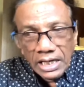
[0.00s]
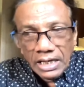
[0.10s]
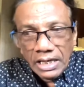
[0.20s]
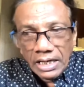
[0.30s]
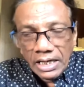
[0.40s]

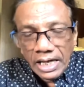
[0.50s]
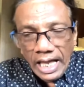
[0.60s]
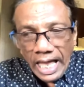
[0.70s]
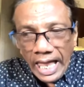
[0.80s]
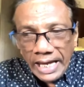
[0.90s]
Uh,
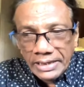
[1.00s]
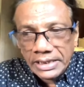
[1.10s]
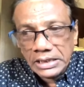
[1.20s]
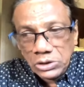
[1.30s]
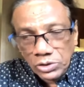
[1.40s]
yes.
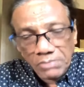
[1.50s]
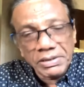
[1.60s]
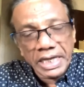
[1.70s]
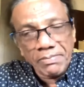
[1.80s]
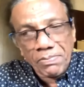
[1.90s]
And her
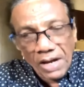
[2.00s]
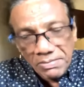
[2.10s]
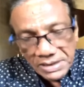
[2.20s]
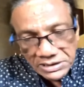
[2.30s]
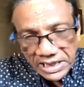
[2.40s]
daughter became a
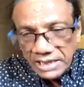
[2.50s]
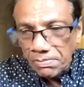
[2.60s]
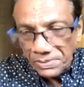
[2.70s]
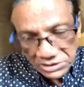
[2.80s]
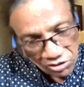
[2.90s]
prime minister
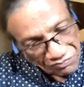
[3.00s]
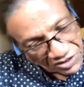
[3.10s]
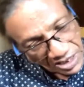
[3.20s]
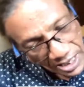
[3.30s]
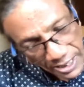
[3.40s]
and the president
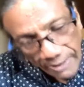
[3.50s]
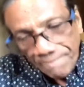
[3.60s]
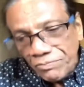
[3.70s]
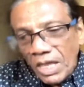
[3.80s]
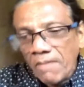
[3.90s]
of Sri Lanka.